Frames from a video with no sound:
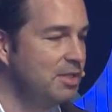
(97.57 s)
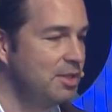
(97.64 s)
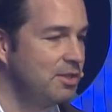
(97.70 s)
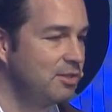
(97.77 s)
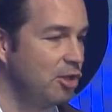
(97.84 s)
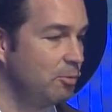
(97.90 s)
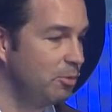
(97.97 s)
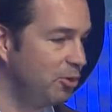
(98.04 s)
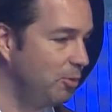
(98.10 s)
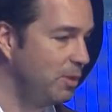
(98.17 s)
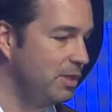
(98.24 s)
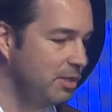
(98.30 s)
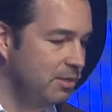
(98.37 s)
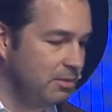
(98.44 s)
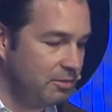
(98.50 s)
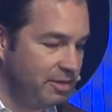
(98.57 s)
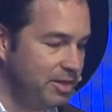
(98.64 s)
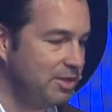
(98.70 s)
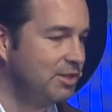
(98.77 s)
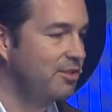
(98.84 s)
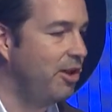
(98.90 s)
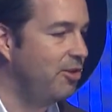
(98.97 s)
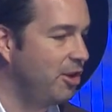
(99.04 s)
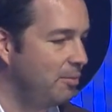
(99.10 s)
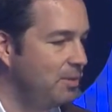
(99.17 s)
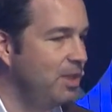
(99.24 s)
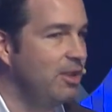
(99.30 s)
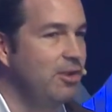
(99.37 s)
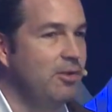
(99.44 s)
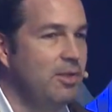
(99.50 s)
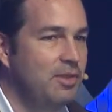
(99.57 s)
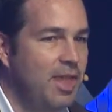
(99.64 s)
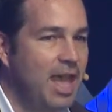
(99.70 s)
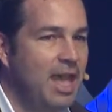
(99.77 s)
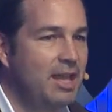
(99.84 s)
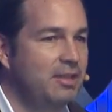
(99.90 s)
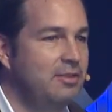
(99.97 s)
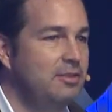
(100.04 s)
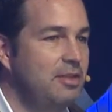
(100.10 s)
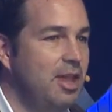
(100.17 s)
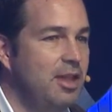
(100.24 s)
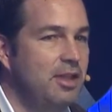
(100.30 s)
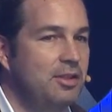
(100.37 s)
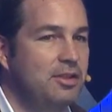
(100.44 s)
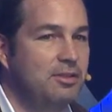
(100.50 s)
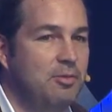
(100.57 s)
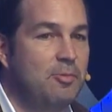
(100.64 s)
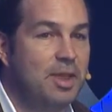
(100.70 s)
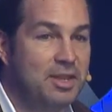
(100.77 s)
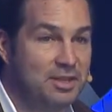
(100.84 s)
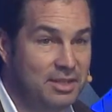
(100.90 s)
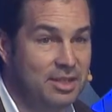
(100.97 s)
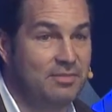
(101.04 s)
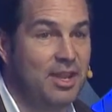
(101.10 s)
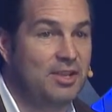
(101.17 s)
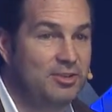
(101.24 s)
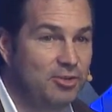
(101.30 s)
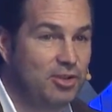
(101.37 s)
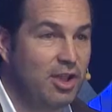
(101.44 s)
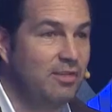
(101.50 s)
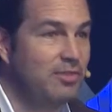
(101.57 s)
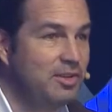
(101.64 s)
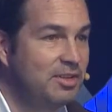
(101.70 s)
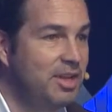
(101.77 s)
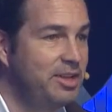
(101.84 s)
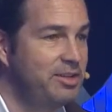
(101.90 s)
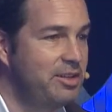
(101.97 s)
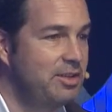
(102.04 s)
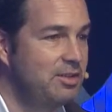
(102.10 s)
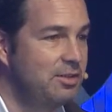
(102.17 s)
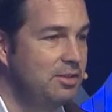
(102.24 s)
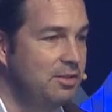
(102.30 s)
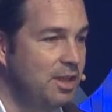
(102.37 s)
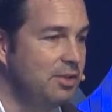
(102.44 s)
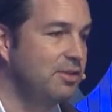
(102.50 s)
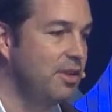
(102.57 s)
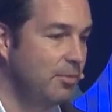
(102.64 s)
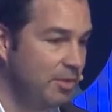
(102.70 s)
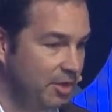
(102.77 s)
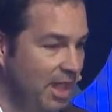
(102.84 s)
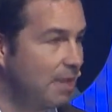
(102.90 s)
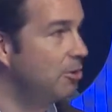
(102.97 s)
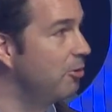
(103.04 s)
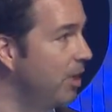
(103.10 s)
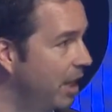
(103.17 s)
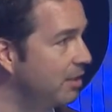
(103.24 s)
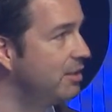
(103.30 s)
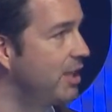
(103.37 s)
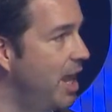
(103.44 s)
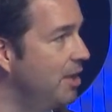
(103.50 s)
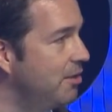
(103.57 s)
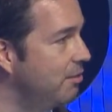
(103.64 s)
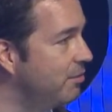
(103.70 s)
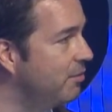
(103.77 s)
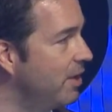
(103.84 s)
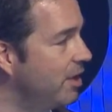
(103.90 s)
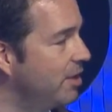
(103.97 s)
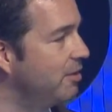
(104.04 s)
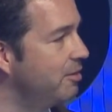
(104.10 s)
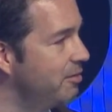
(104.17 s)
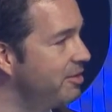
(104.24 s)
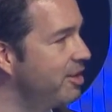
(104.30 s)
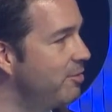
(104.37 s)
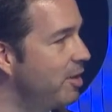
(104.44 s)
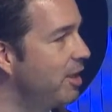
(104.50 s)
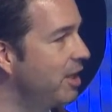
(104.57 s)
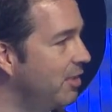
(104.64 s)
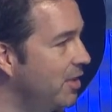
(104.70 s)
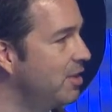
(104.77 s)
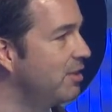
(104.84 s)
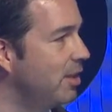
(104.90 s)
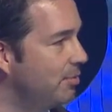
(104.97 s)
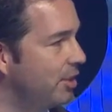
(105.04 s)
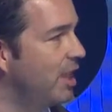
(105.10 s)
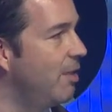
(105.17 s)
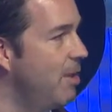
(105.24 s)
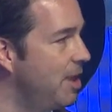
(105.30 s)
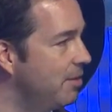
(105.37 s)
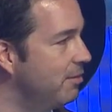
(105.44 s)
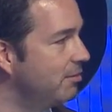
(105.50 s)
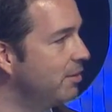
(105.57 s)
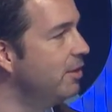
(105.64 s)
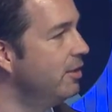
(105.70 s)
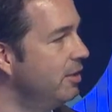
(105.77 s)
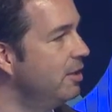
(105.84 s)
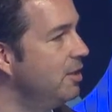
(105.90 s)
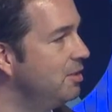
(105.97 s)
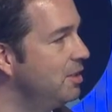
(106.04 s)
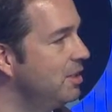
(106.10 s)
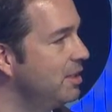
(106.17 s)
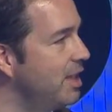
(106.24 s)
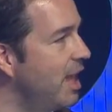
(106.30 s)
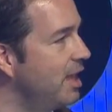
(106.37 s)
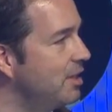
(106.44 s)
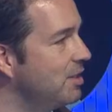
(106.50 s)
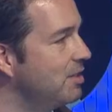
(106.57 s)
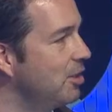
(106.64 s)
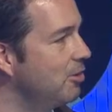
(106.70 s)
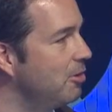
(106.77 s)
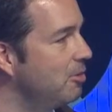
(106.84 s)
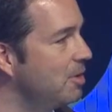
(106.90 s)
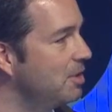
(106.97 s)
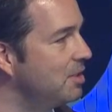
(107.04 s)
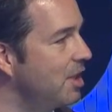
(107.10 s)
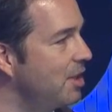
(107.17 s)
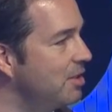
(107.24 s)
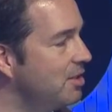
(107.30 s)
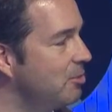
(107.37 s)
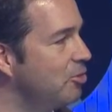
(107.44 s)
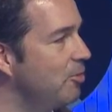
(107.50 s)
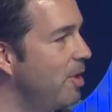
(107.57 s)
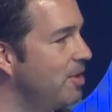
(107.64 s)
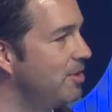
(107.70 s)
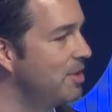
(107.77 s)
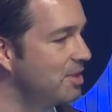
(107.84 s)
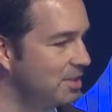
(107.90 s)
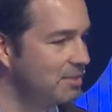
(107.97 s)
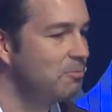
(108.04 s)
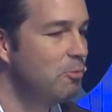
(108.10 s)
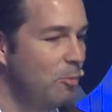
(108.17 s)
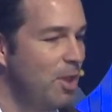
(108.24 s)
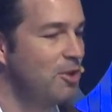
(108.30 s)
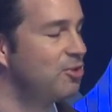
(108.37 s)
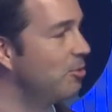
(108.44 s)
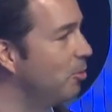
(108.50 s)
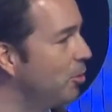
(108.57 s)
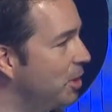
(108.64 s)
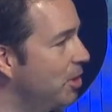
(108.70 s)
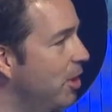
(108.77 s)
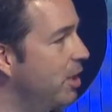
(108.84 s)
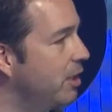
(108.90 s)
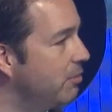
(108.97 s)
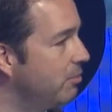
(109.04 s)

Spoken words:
And so between G Startup here and that, some amazing investor conversations, some that came directly out of GMIC, and then some that came out of CES. So it was some tremendous momentum early on.